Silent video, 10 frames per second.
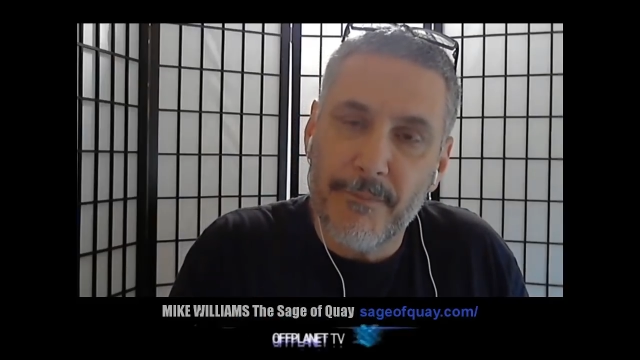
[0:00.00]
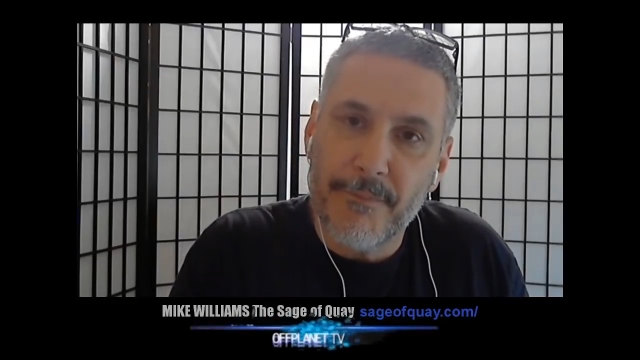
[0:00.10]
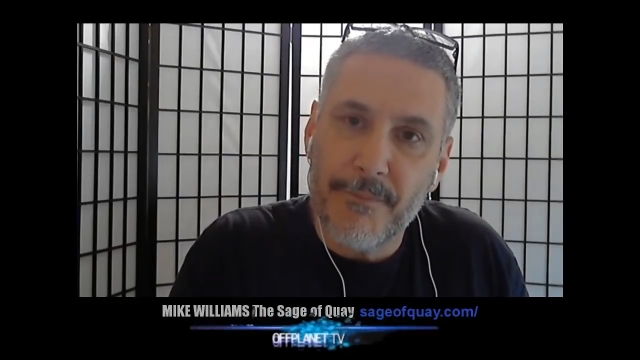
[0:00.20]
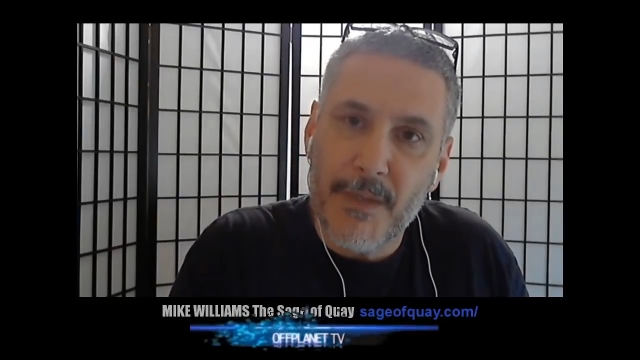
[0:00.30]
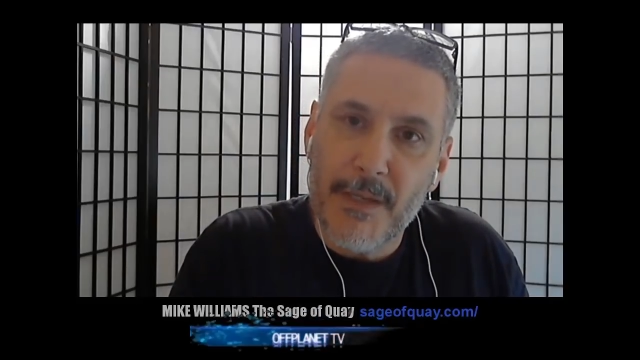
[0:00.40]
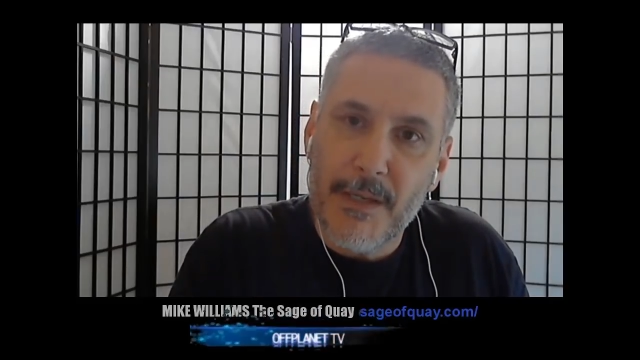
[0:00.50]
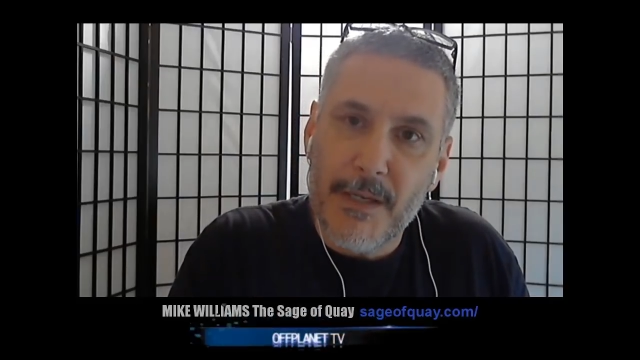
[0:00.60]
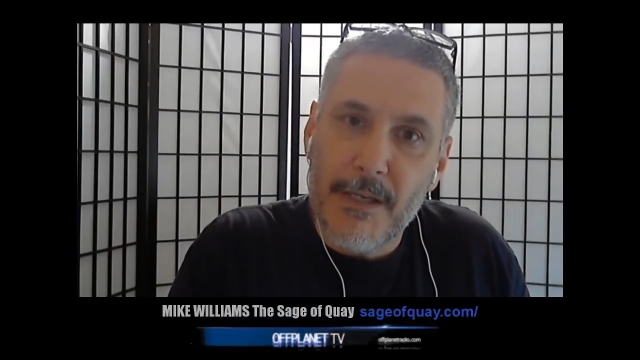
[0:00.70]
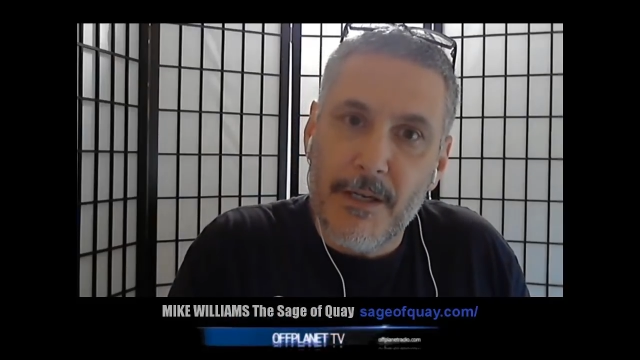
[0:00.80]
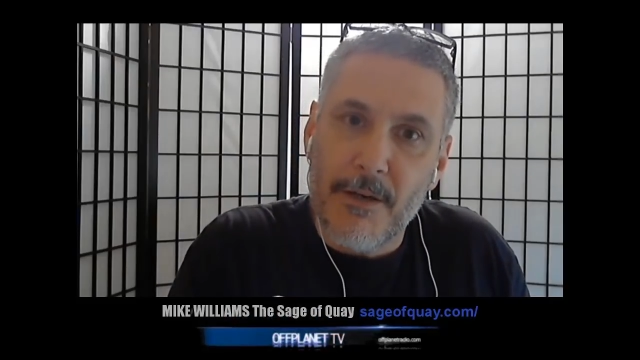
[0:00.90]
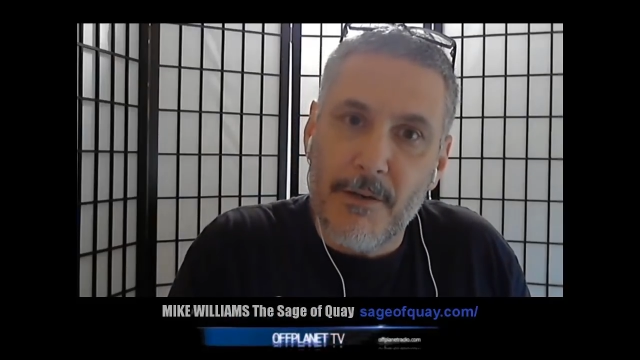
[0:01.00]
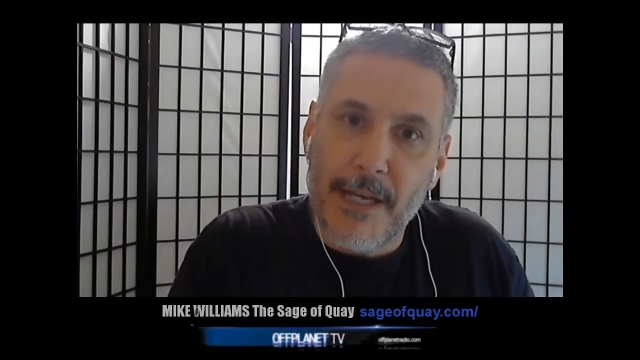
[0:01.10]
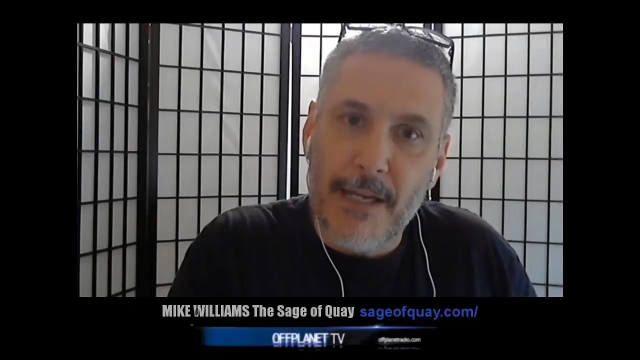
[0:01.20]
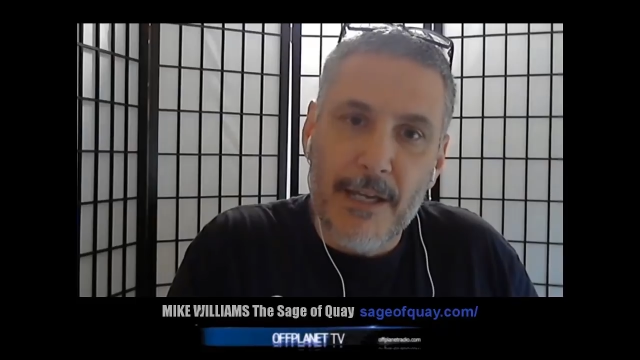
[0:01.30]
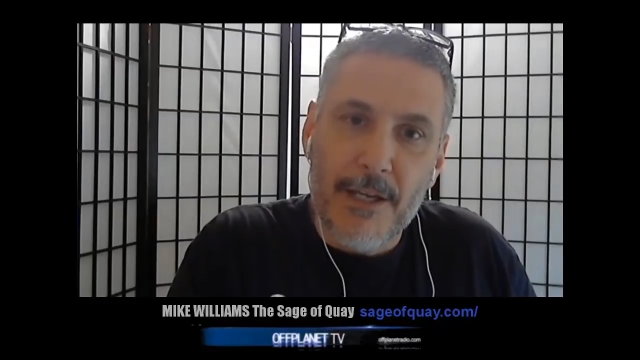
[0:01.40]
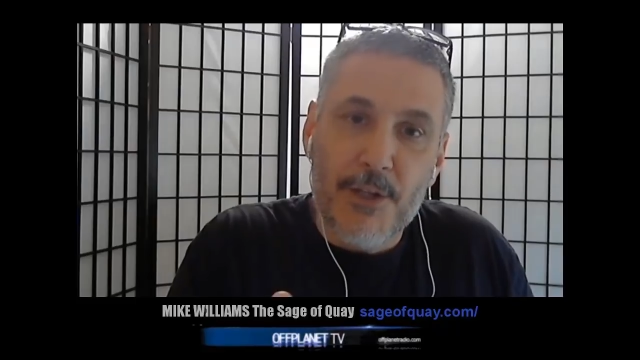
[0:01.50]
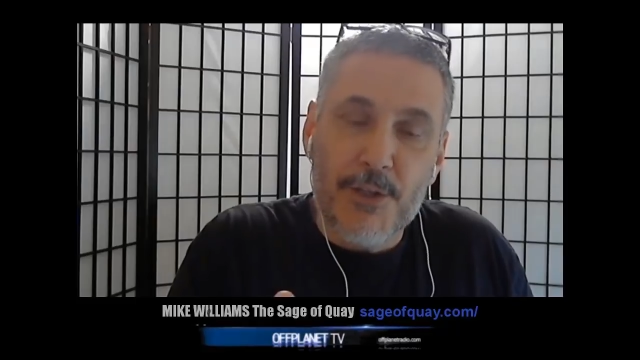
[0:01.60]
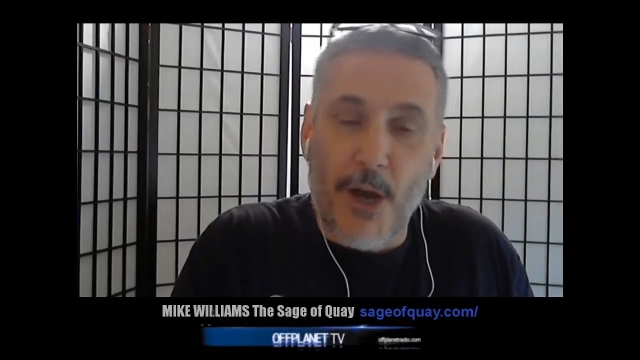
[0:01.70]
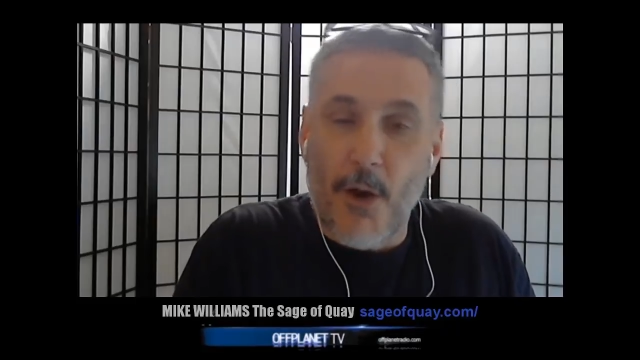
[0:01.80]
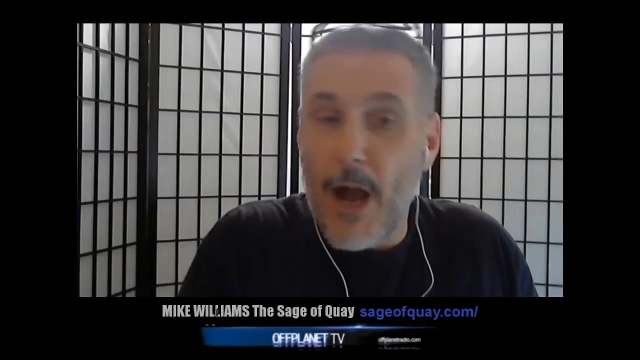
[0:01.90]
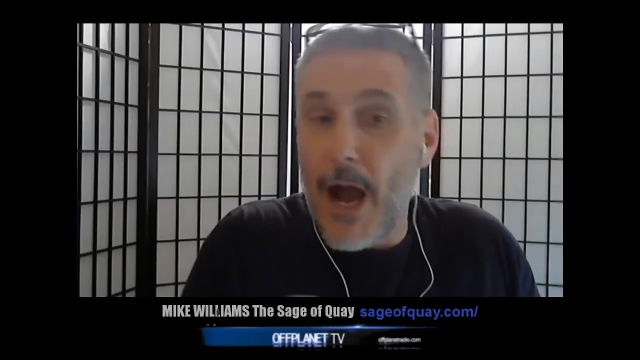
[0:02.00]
Yeah. Okay. Yeah. So